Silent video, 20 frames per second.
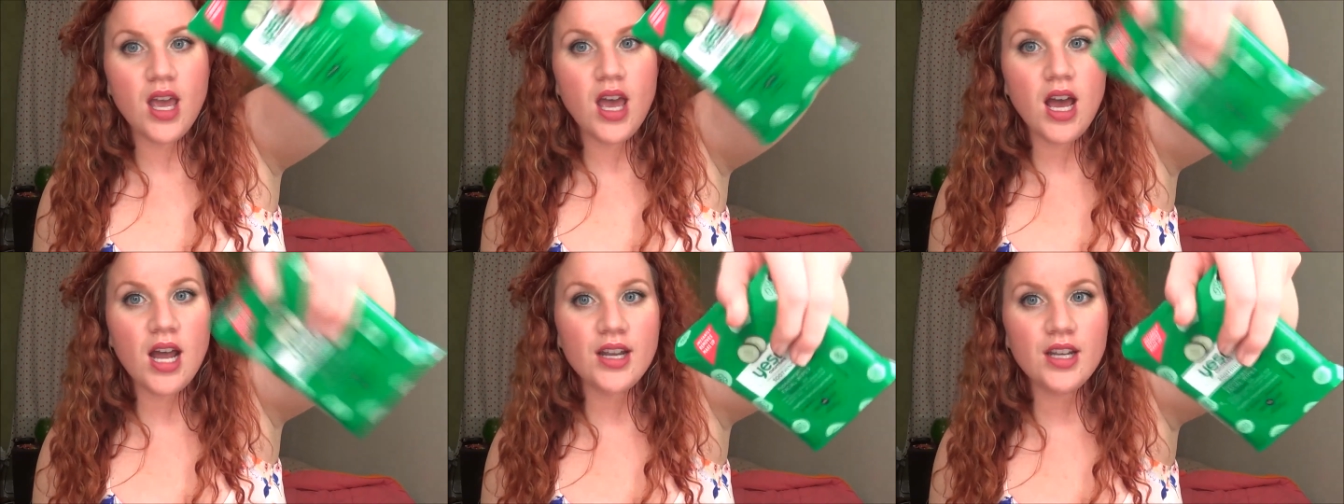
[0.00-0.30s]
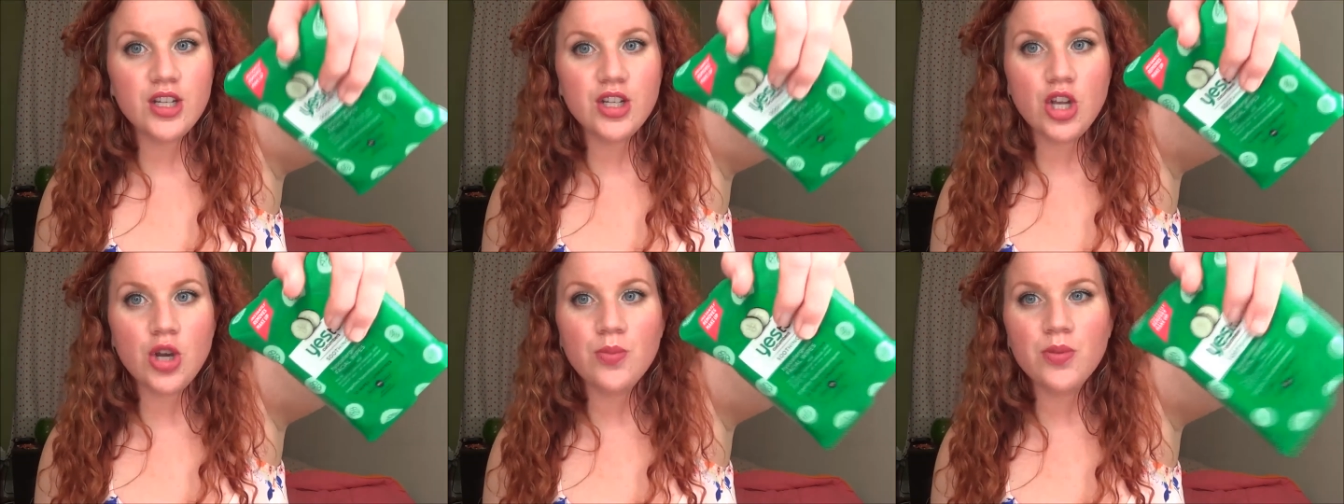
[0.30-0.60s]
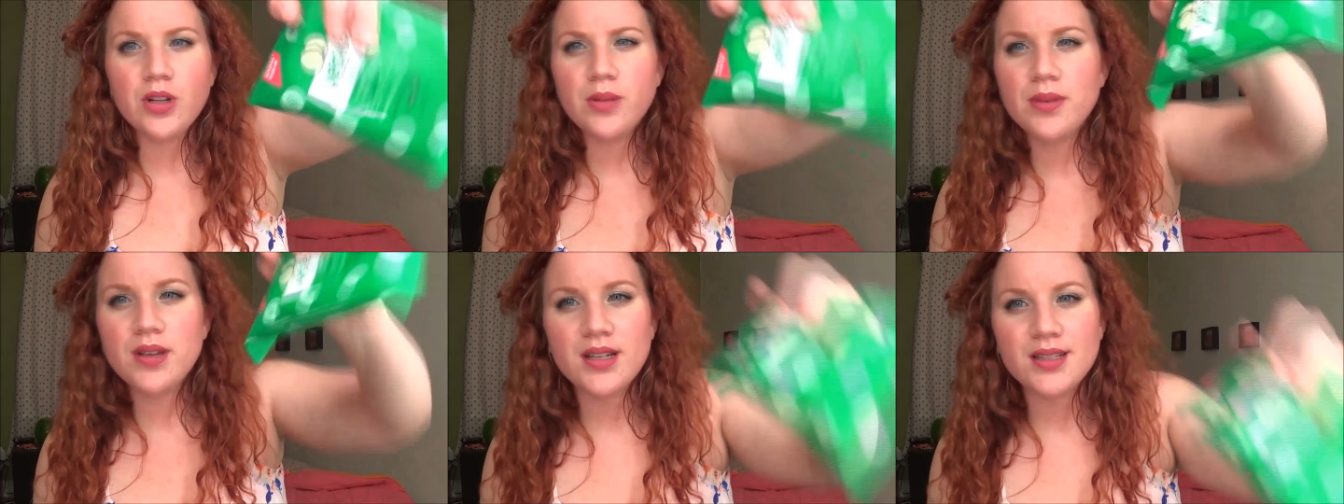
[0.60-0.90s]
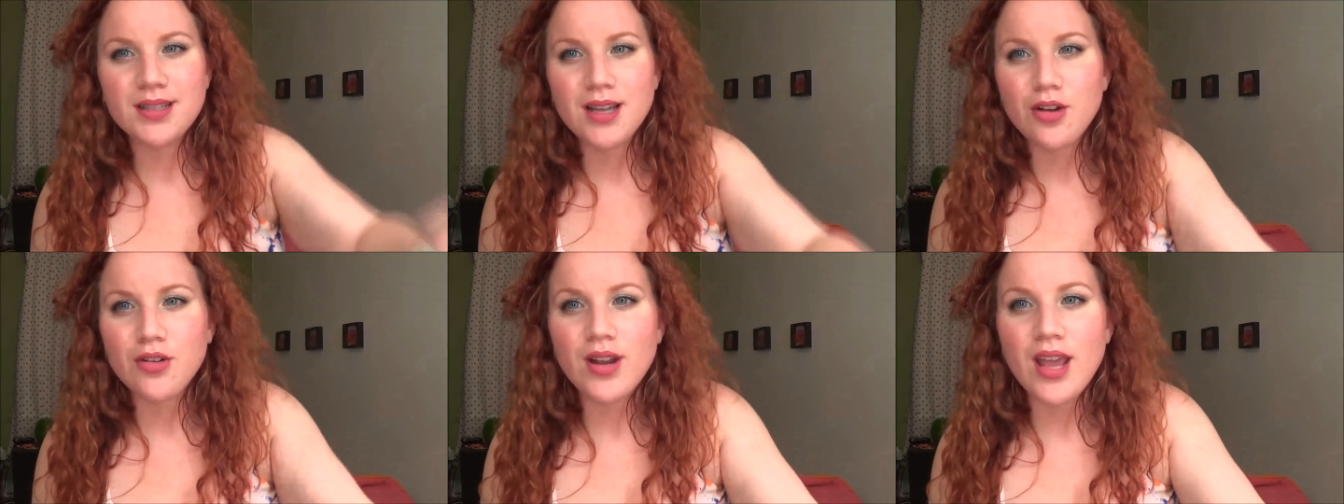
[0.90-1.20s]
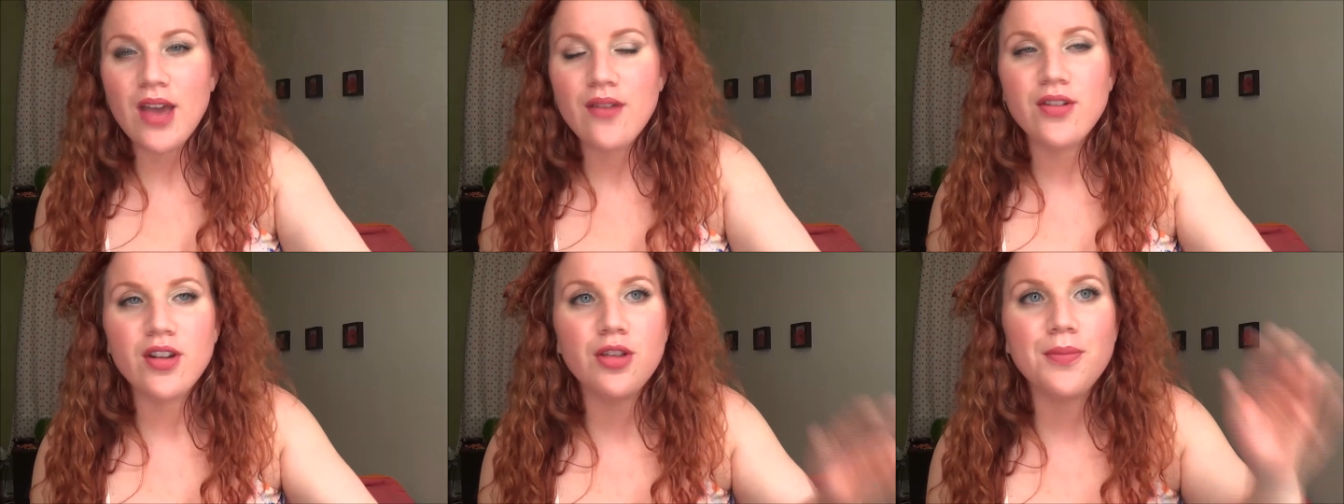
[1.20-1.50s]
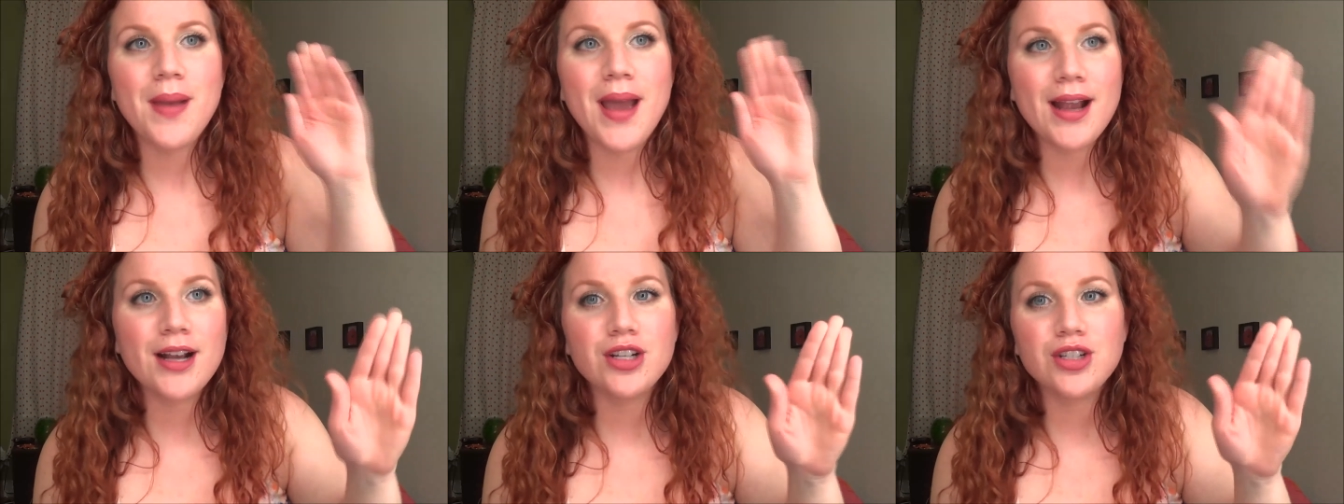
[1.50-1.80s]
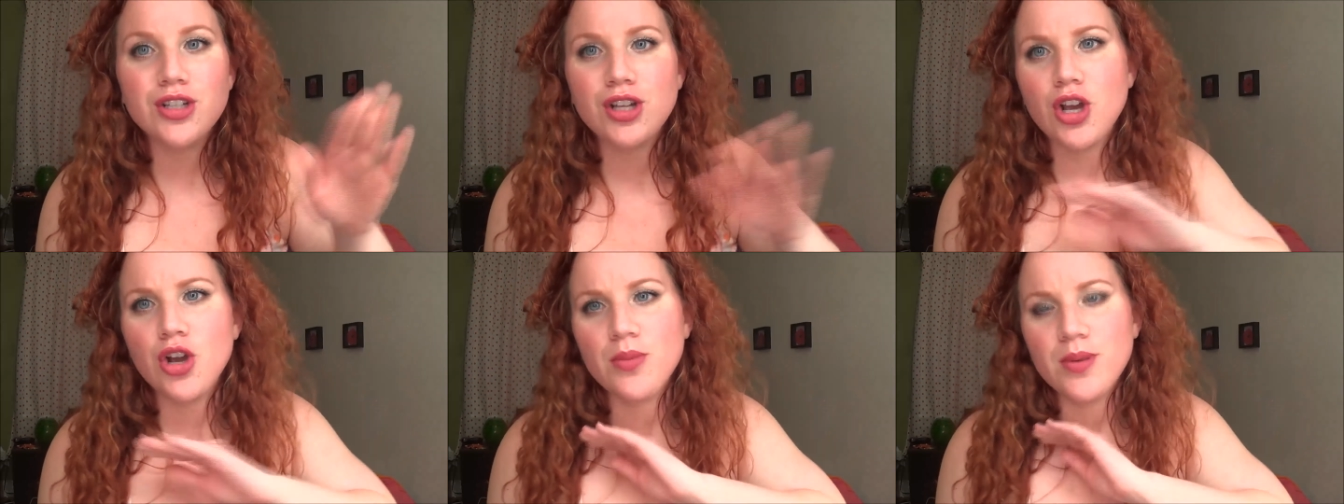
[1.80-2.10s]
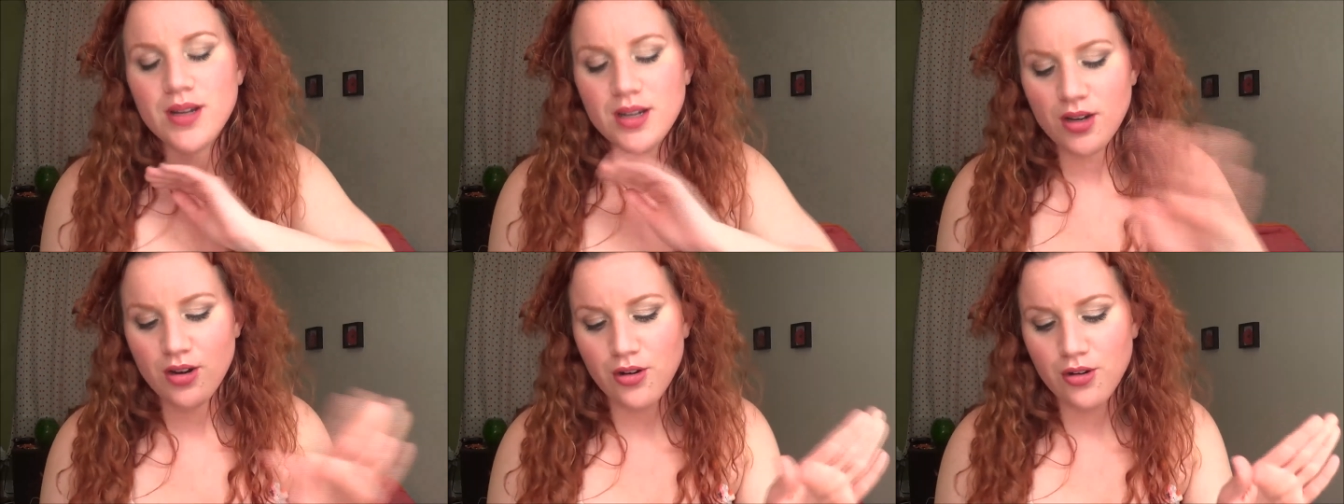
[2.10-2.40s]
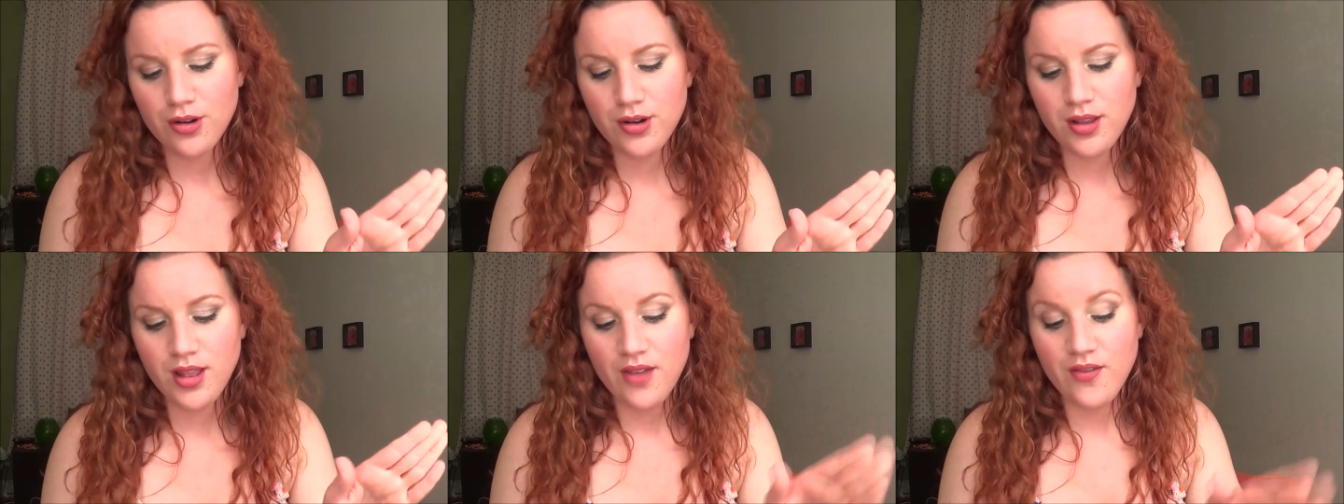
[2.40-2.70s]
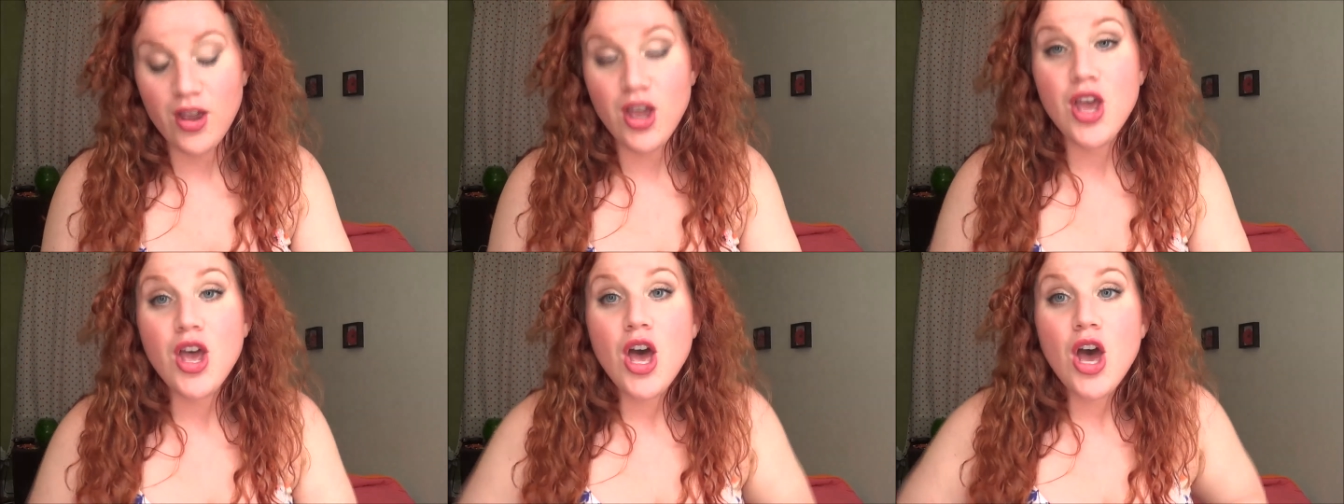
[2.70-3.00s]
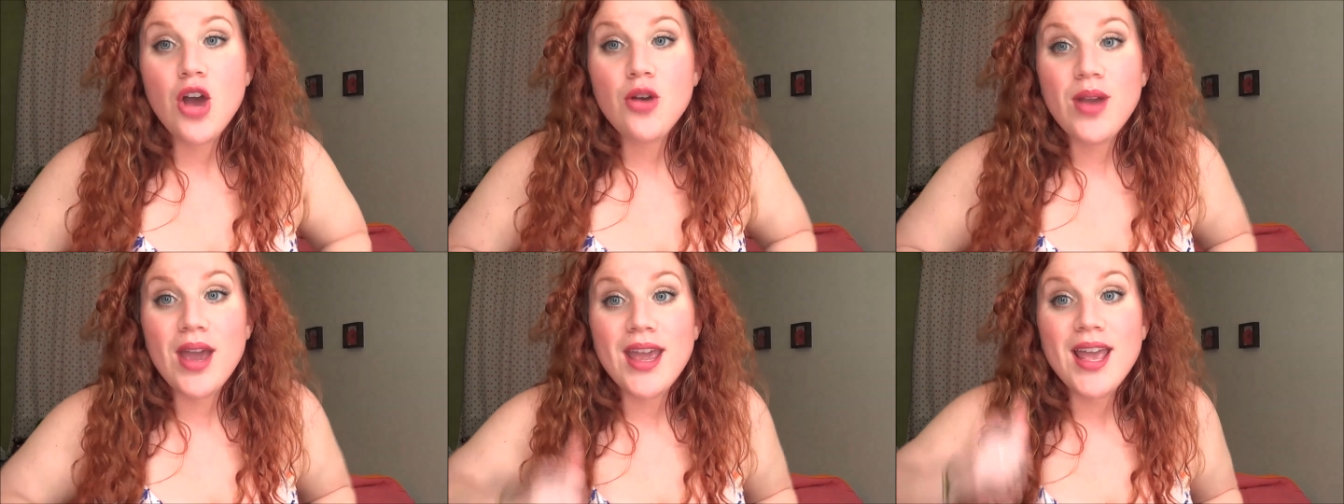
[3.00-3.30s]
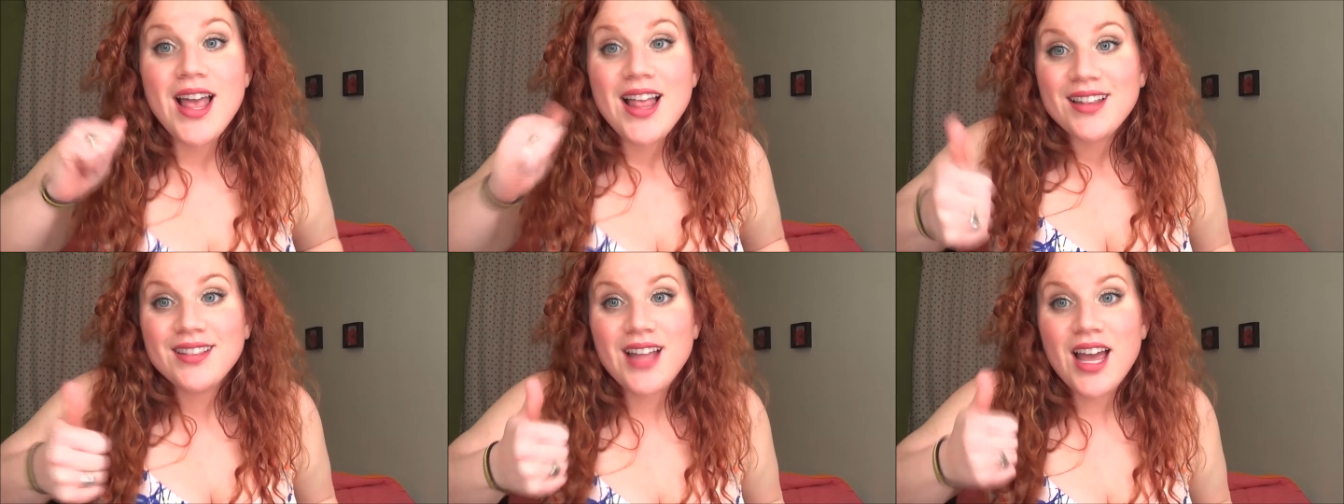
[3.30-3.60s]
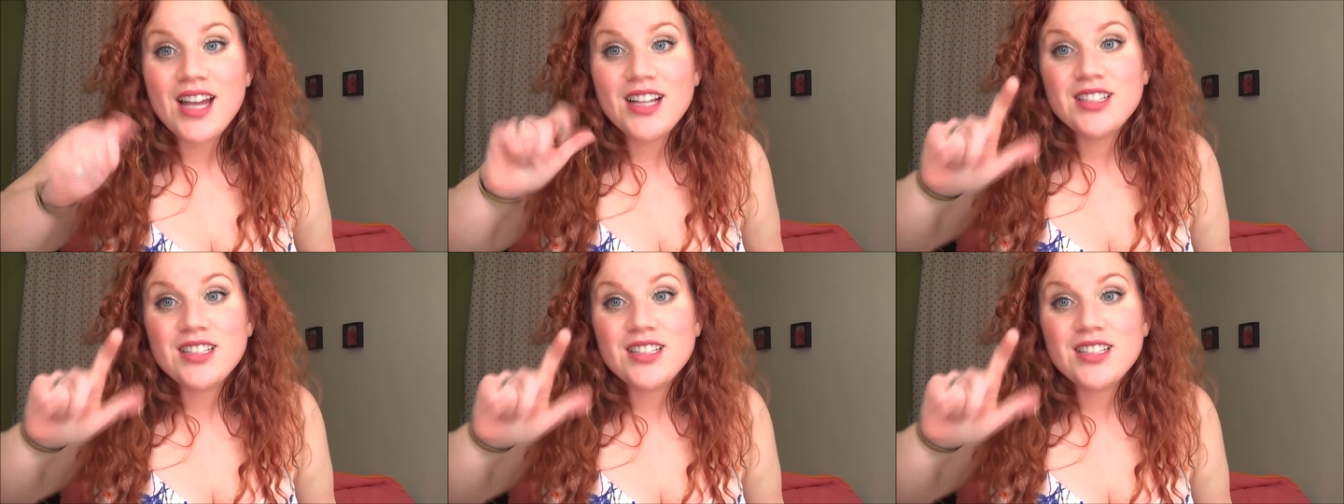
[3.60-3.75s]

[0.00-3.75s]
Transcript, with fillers: I didn't open it because I already have another package that I opened, and I already love it. Okay, like,